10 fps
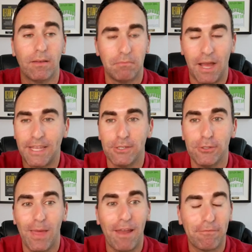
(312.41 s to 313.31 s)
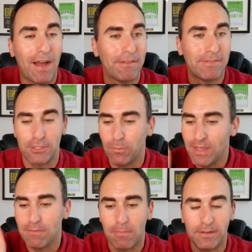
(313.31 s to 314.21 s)
I can do that 5 days a
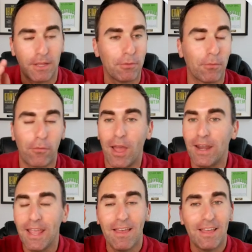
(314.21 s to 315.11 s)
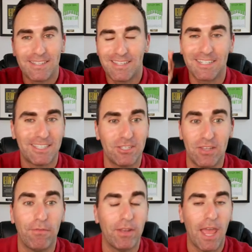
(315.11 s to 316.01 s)
week, Monday through Friday, 6 to
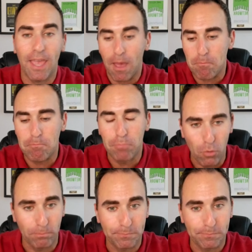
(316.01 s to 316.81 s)
7 a.m., boom.